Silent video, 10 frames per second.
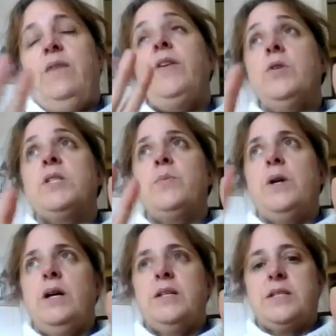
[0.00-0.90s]
were to
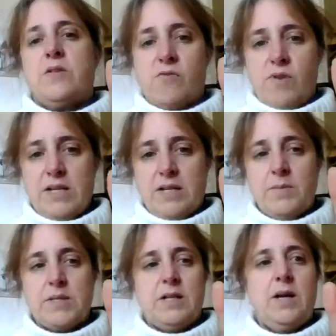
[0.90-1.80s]
be asked 3
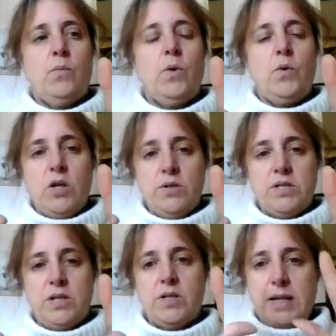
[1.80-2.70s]
times 9, what you
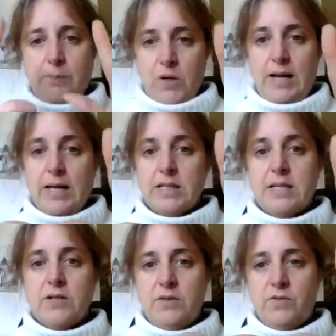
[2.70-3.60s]
would do is put your
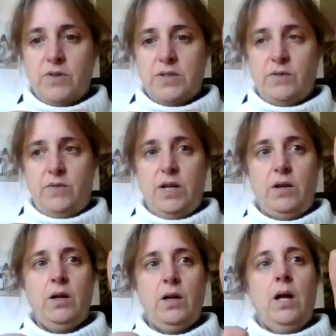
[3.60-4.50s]
hands out in front of
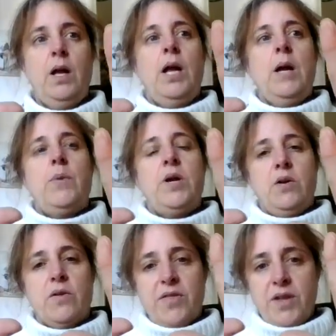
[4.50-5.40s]
you, put
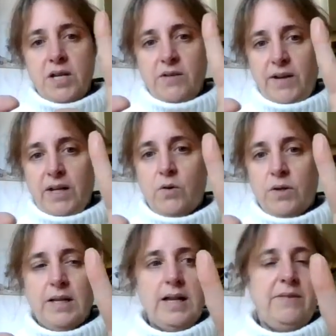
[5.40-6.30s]
your third finger
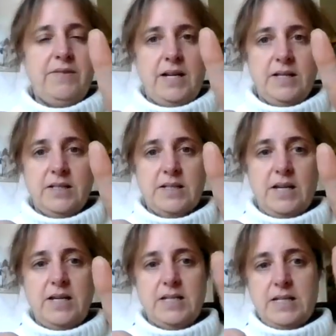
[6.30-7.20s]
on the left hand
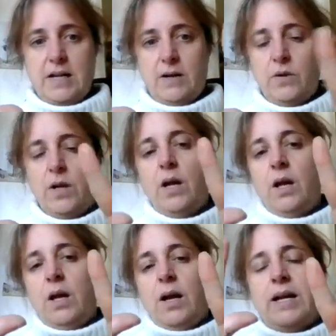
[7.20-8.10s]
side down,
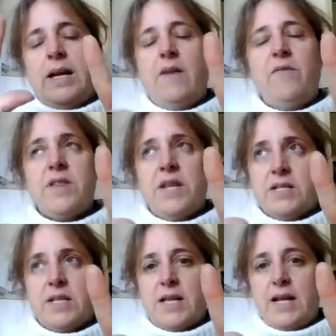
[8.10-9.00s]
and
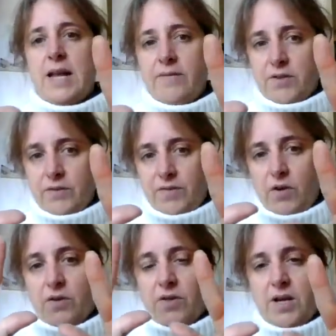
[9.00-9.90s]
everything to the left of
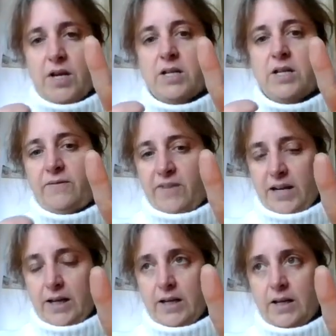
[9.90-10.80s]
your third
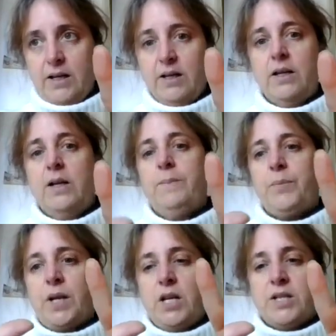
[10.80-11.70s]
finger
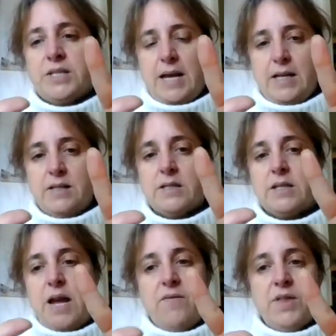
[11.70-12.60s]
are your
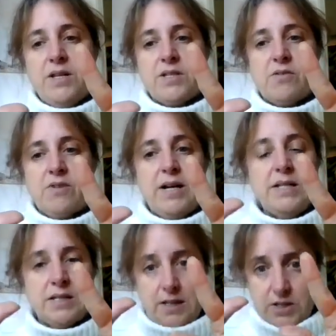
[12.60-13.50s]
tens. Everything to the
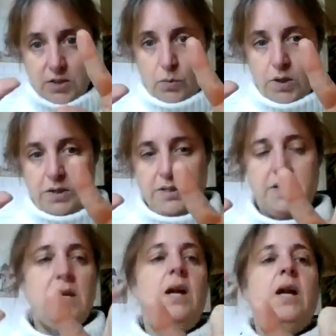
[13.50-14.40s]
right is your
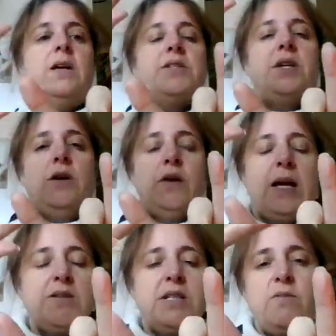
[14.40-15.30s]
ones. So
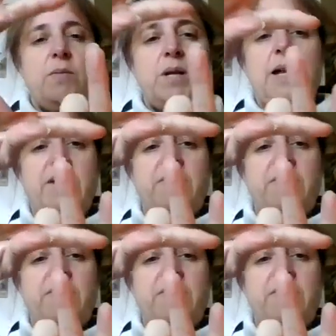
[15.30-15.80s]
counting from the